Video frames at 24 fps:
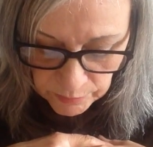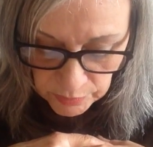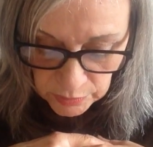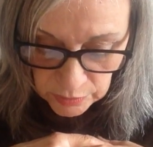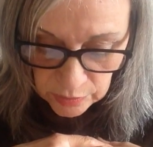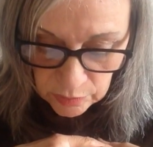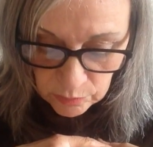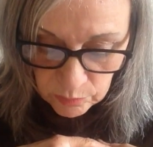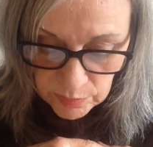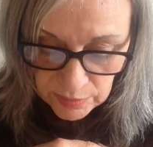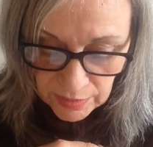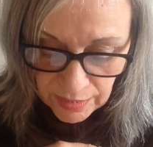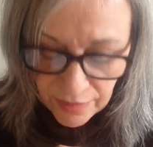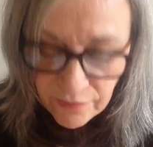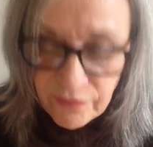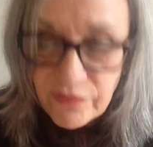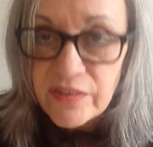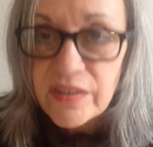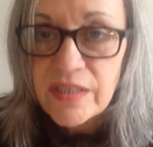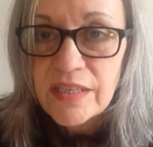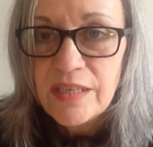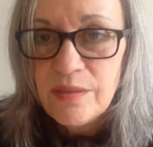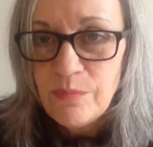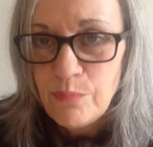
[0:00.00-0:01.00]
You know, we have
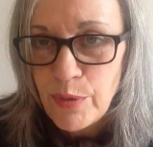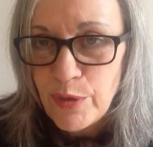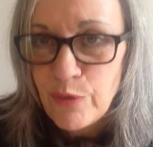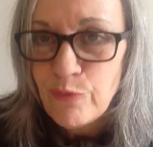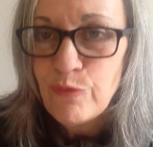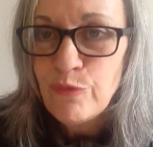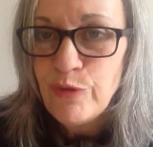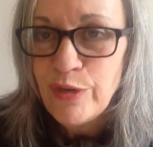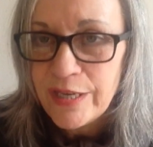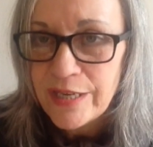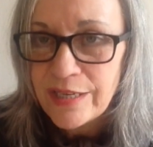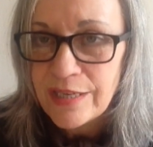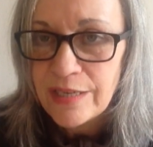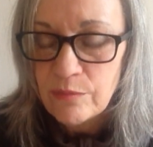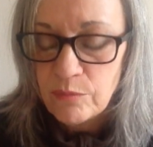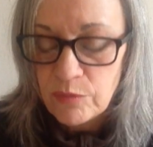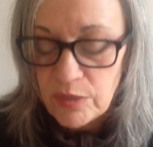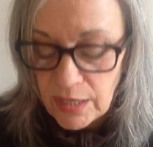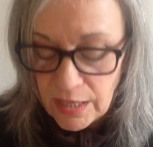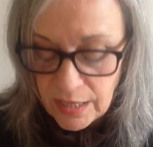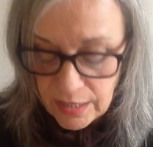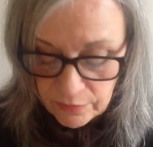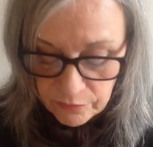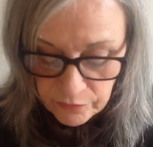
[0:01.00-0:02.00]
to keep it real and
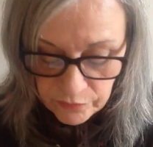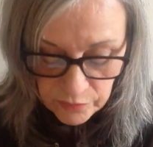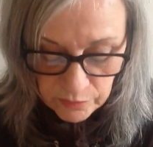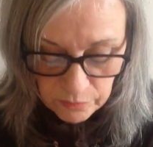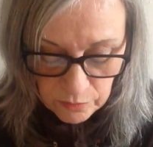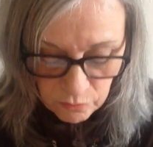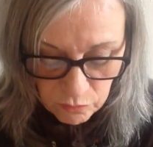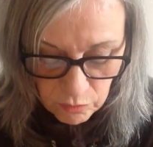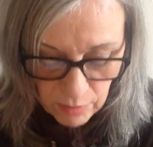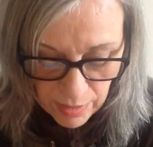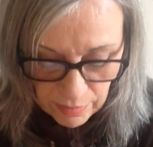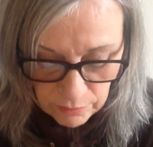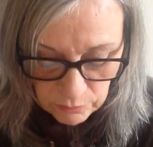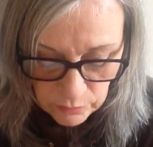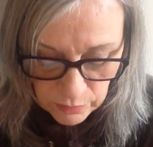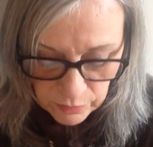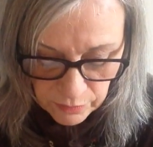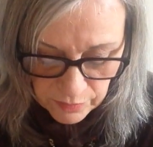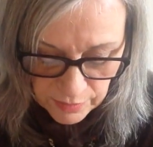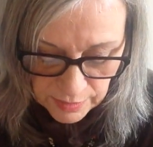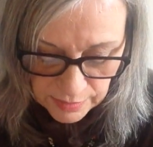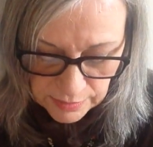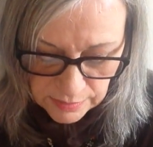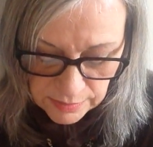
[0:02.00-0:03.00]
we have to ground
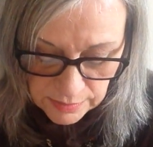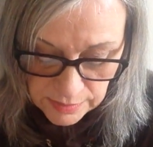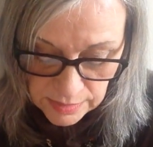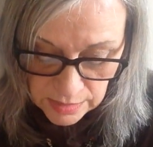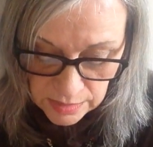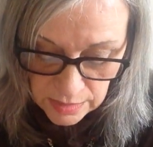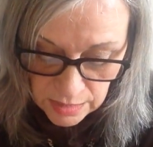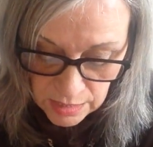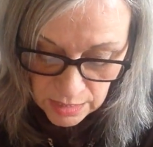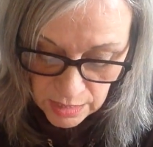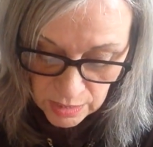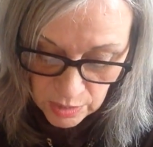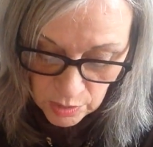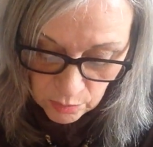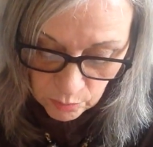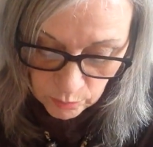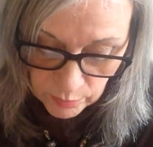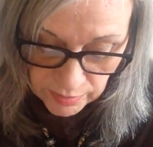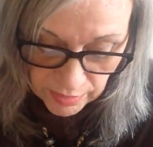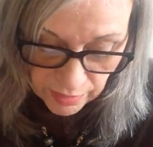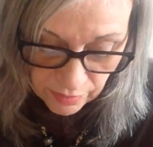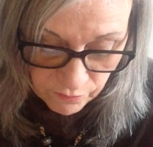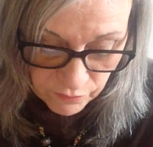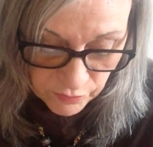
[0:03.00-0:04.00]
things.
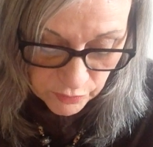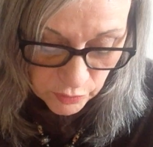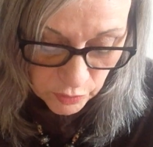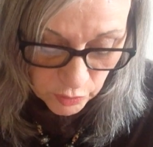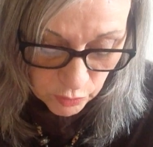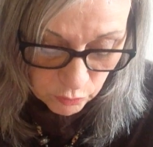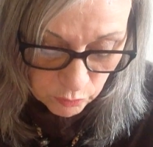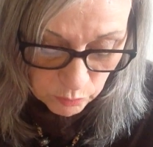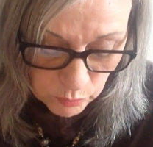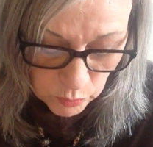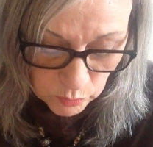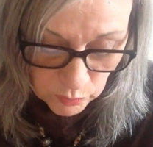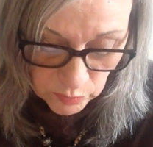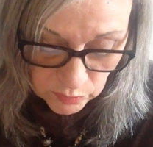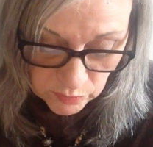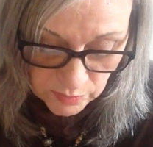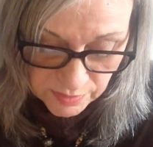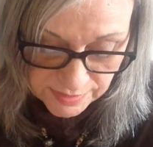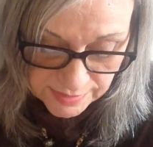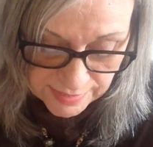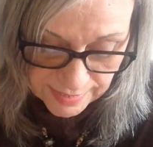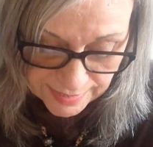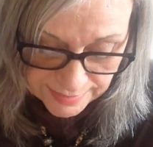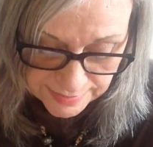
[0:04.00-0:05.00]
We have a new moon on
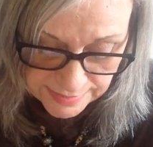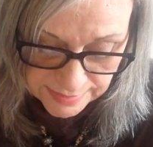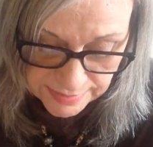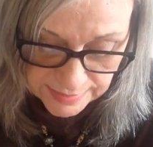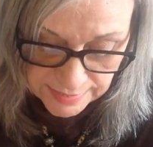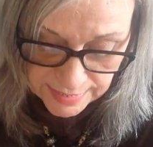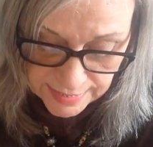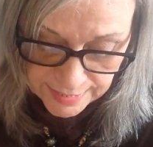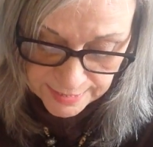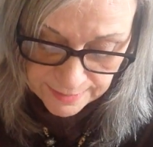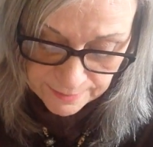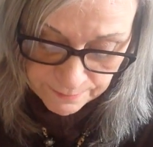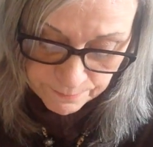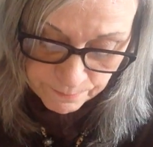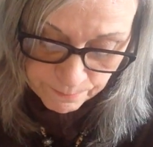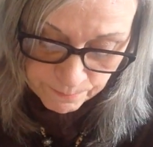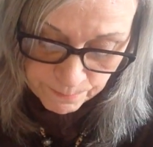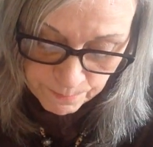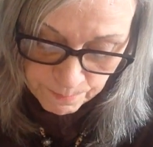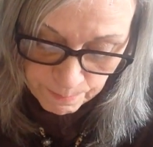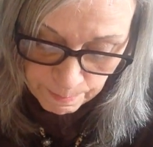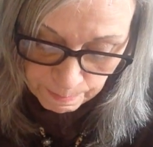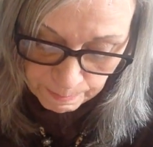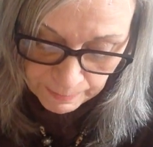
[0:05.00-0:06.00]
Saturday,
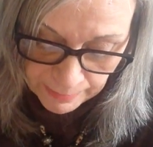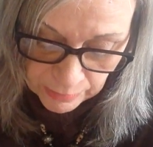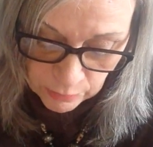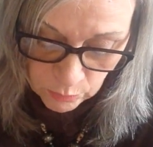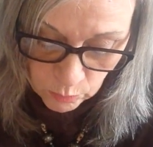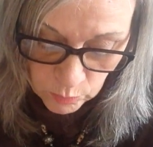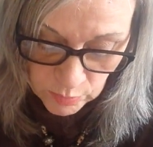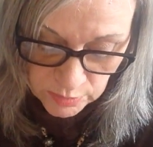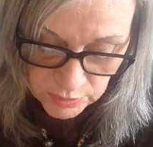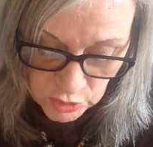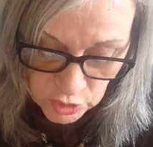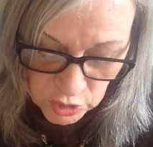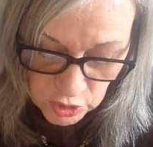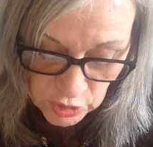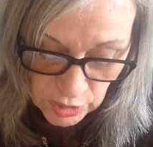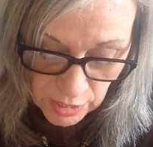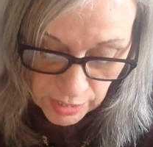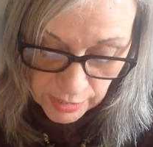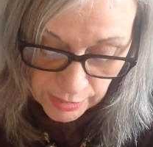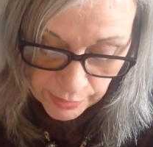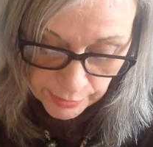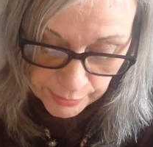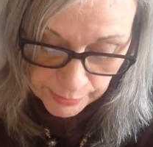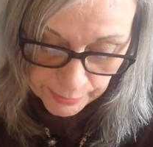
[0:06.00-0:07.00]
which
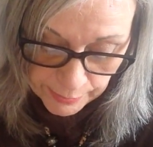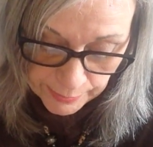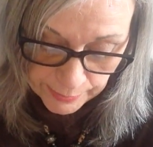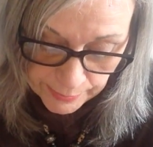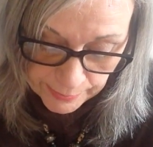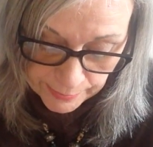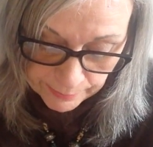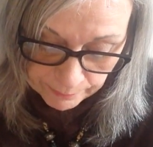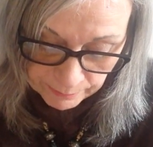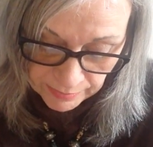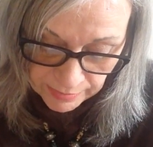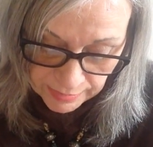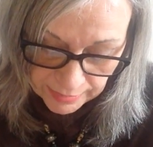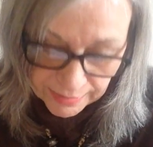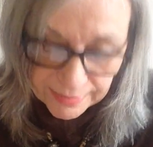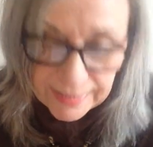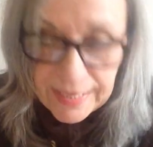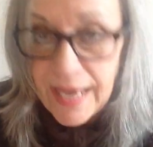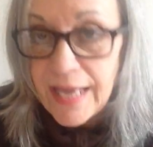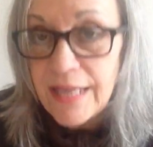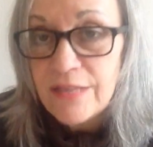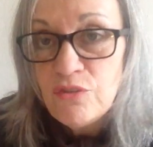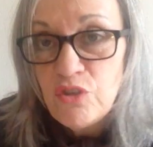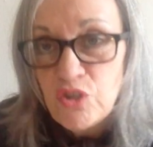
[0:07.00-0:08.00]

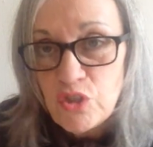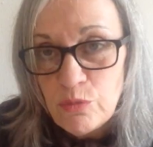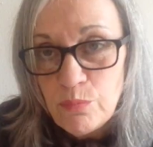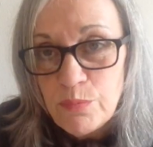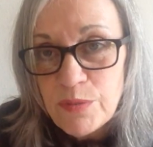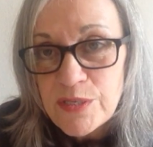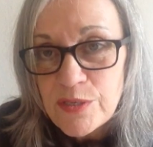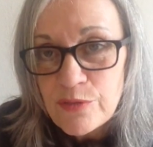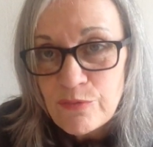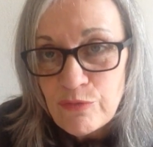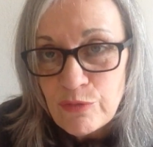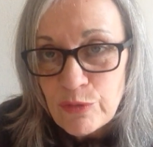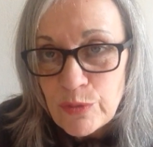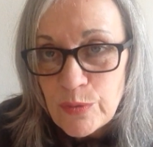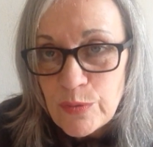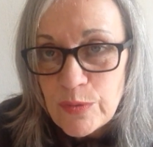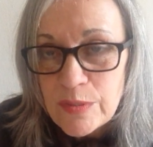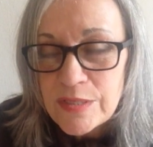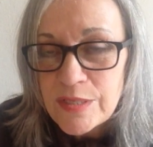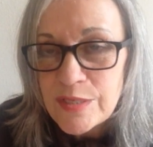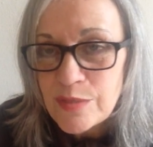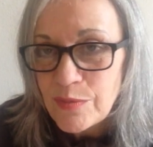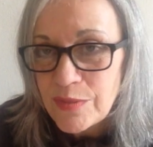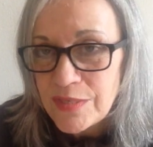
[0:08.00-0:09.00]
again, Jupiter
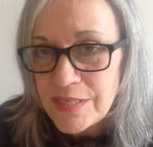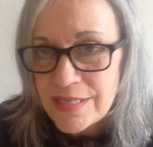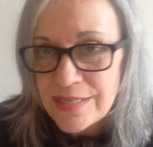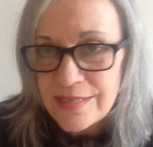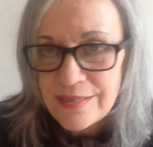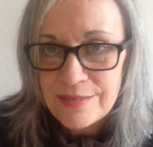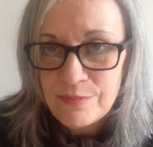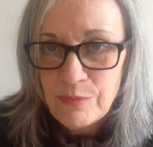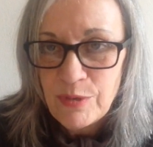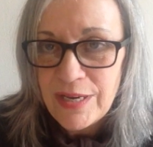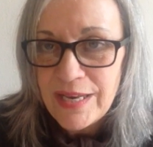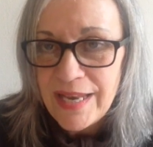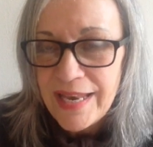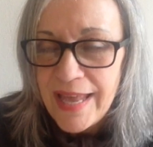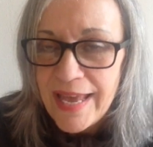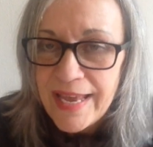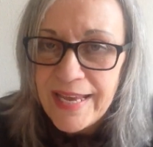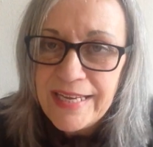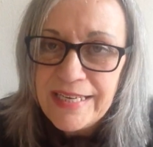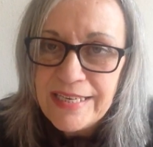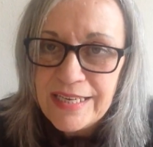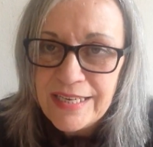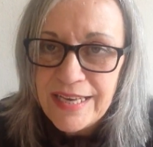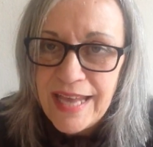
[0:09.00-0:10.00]
rules, so it's we're
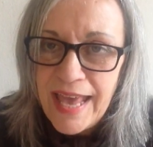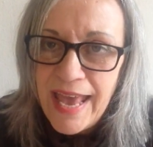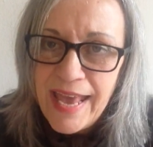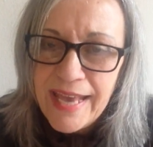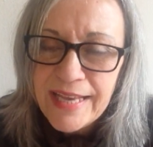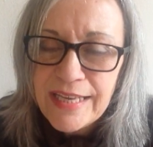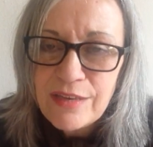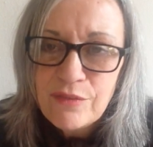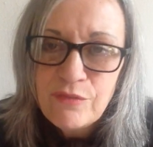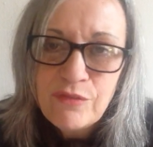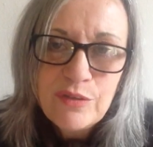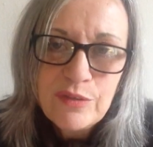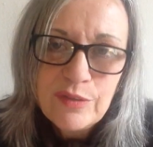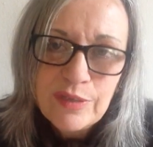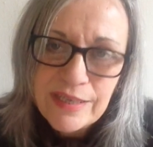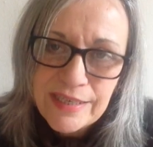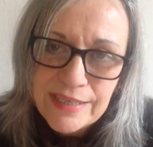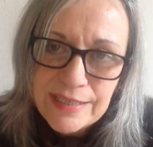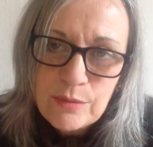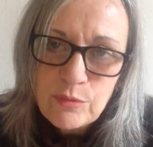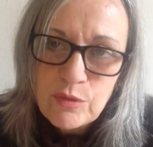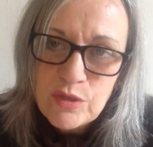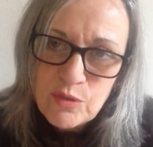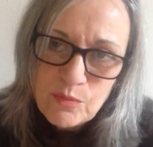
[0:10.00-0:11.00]
laying an egg, if you
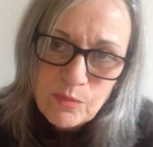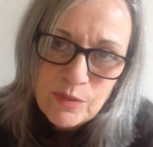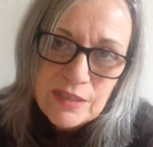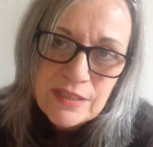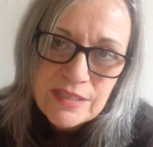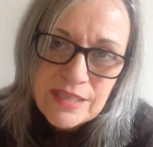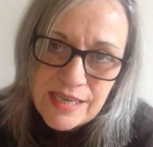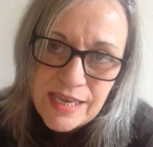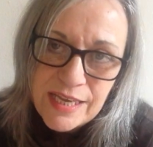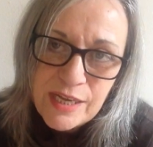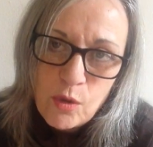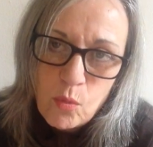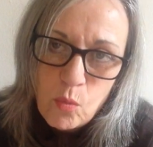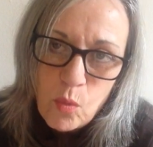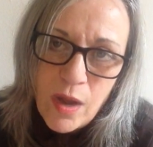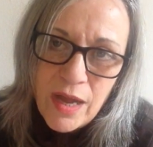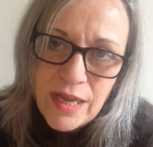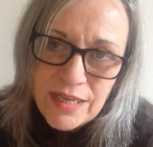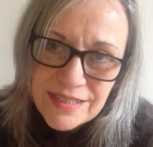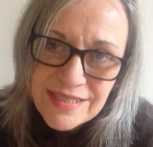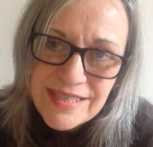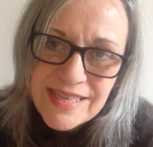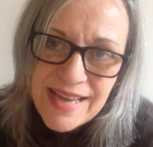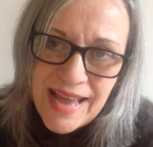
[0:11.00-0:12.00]
like, which will take a
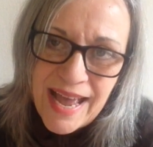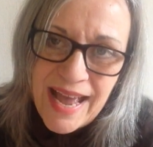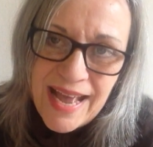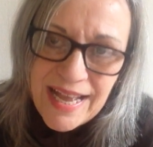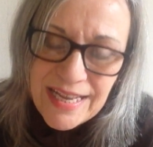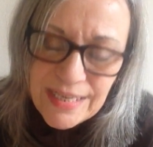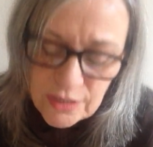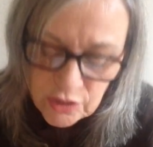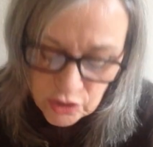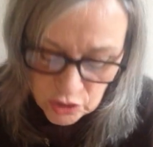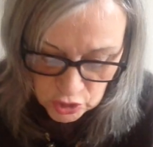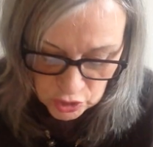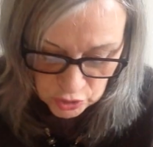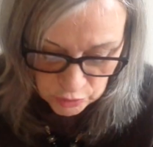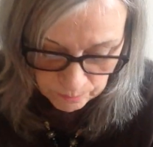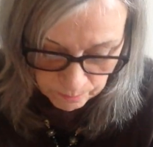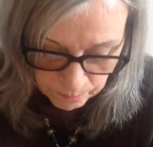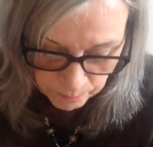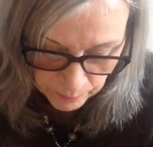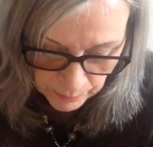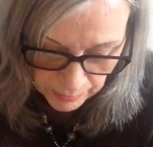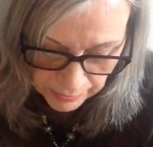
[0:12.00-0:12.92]
while to hatch.